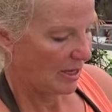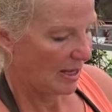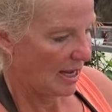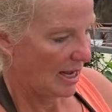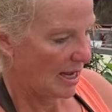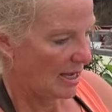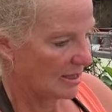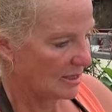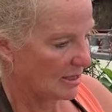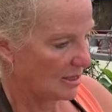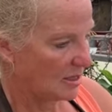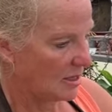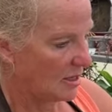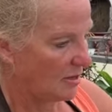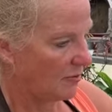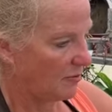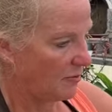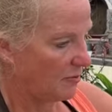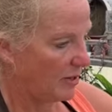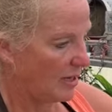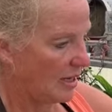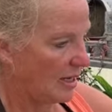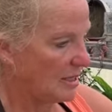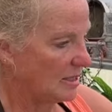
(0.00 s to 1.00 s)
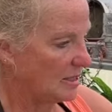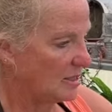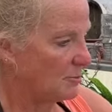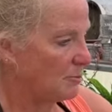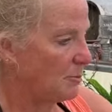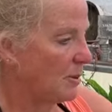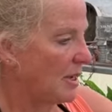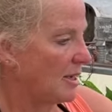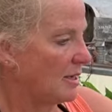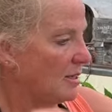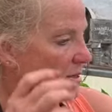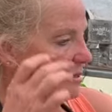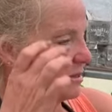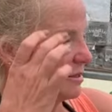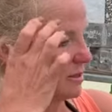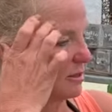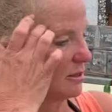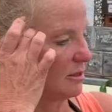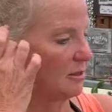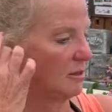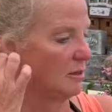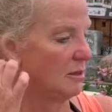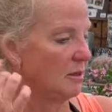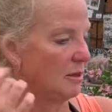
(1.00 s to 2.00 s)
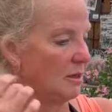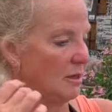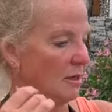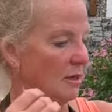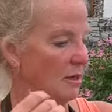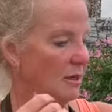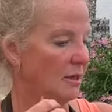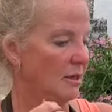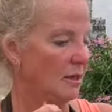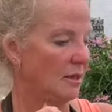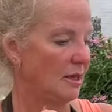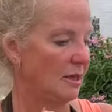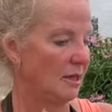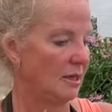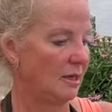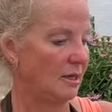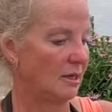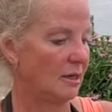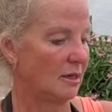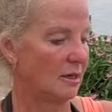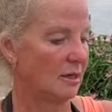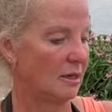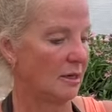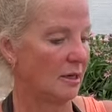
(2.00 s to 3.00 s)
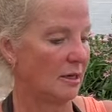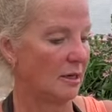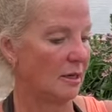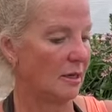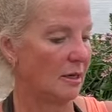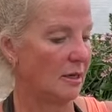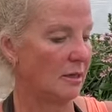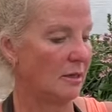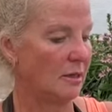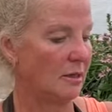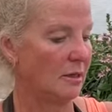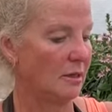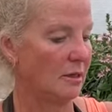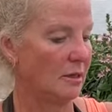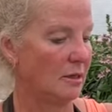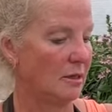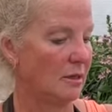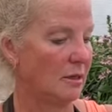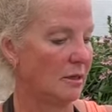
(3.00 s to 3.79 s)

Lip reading: has enough headspace that it can